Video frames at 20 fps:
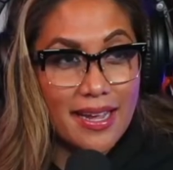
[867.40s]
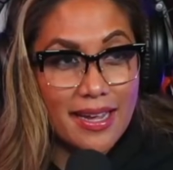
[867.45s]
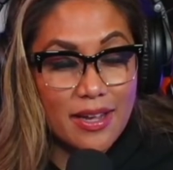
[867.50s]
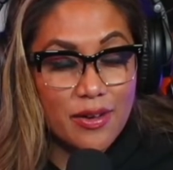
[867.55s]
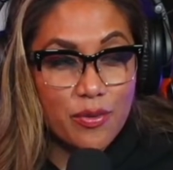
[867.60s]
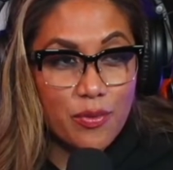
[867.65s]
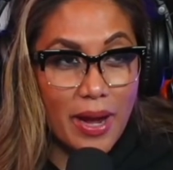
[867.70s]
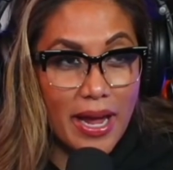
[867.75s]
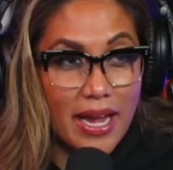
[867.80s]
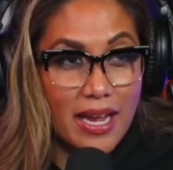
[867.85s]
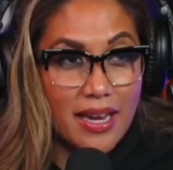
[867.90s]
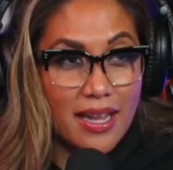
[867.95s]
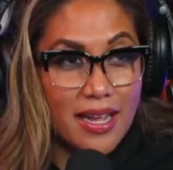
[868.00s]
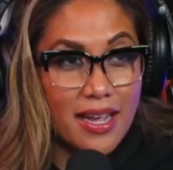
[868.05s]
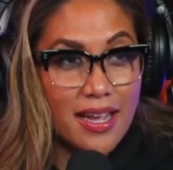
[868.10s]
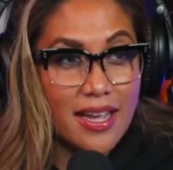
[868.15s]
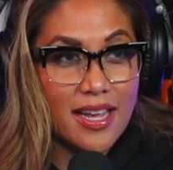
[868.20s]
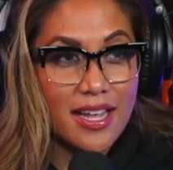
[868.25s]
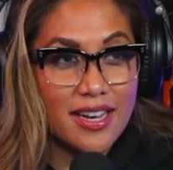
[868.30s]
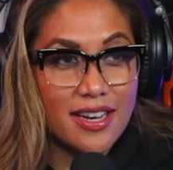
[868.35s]
and
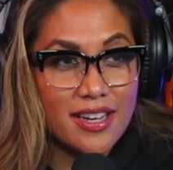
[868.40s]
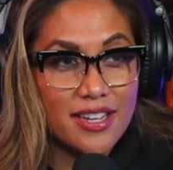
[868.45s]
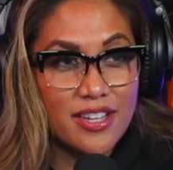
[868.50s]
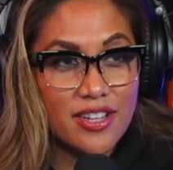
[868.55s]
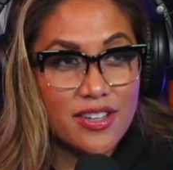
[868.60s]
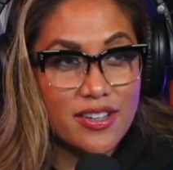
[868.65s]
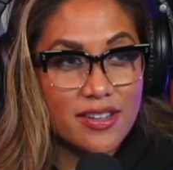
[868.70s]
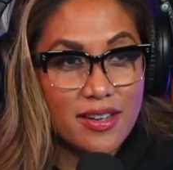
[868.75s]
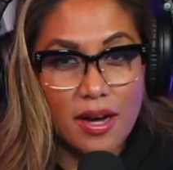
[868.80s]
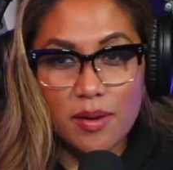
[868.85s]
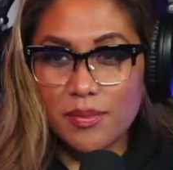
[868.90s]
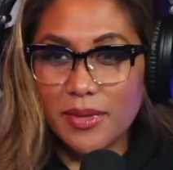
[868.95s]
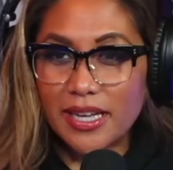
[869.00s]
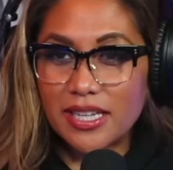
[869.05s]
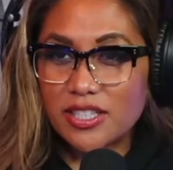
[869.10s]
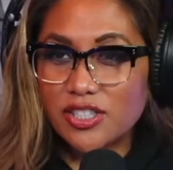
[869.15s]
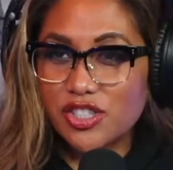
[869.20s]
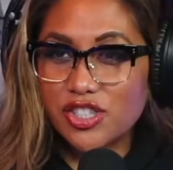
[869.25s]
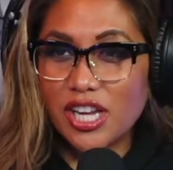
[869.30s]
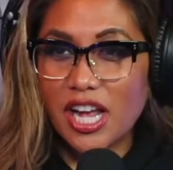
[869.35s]
I'm
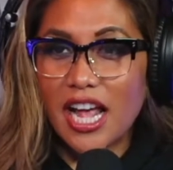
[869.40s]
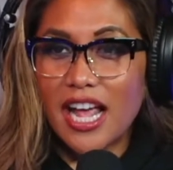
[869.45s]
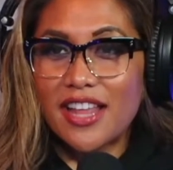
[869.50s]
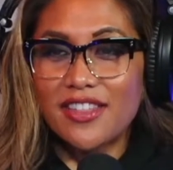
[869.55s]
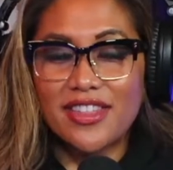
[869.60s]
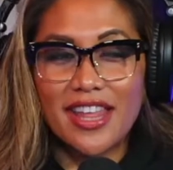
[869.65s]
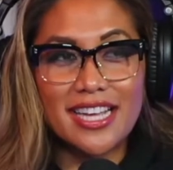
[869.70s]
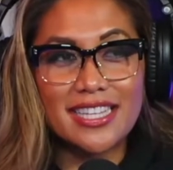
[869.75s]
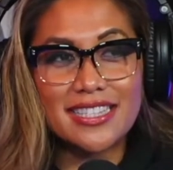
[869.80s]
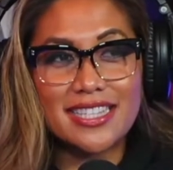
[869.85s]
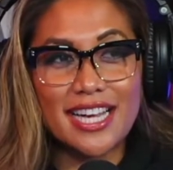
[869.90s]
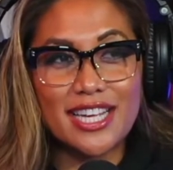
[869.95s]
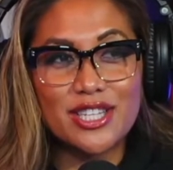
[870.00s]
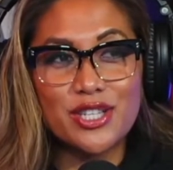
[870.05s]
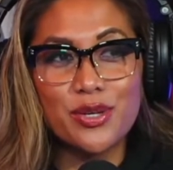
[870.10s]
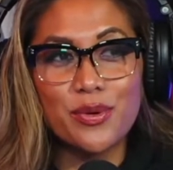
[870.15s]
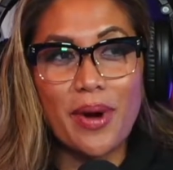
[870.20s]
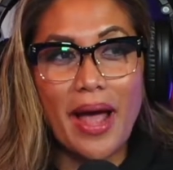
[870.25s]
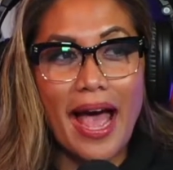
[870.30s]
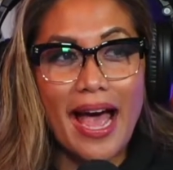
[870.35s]
they said
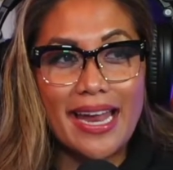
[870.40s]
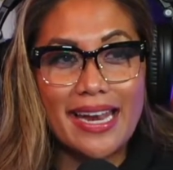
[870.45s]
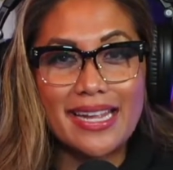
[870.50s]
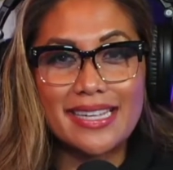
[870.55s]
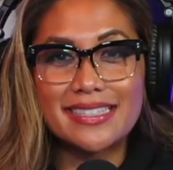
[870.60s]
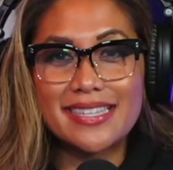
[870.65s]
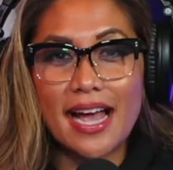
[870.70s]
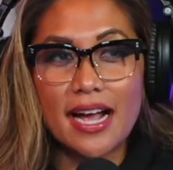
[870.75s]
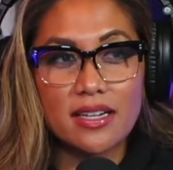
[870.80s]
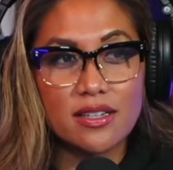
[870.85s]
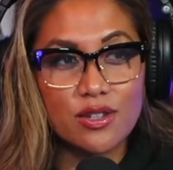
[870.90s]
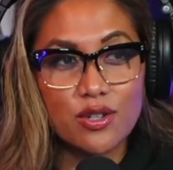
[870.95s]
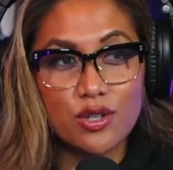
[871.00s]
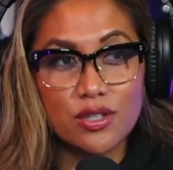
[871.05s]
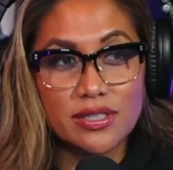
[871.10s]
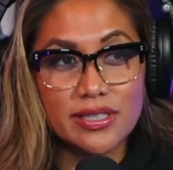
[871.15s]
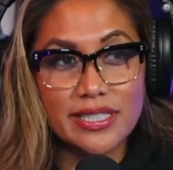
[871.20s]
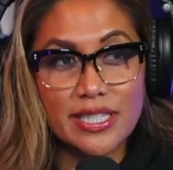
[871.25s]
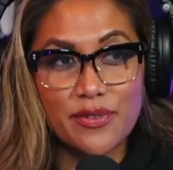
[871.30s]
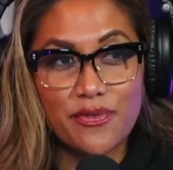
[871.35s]
you had
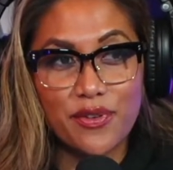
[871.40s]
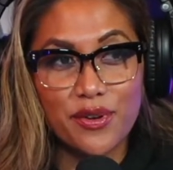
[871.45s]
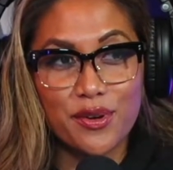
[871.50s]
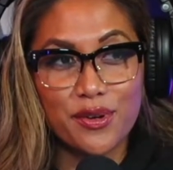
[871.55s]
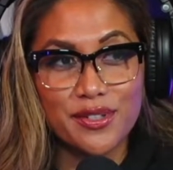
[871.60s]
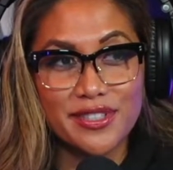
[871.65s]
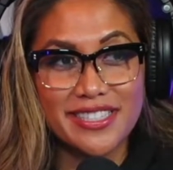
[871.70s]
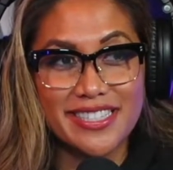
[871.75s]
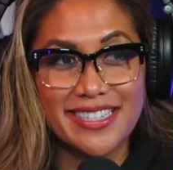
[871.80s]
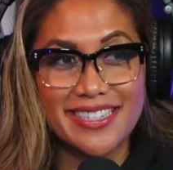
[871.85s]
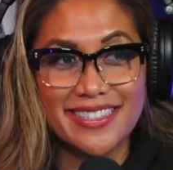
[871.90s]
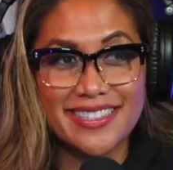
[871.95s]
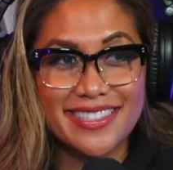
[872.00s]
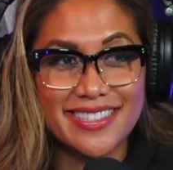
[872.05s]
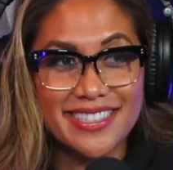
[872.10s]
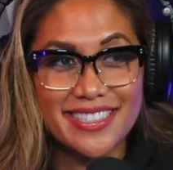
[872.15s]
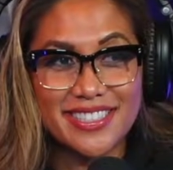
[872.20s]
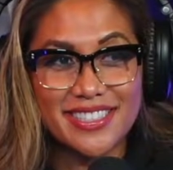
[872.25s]
technical difficulties.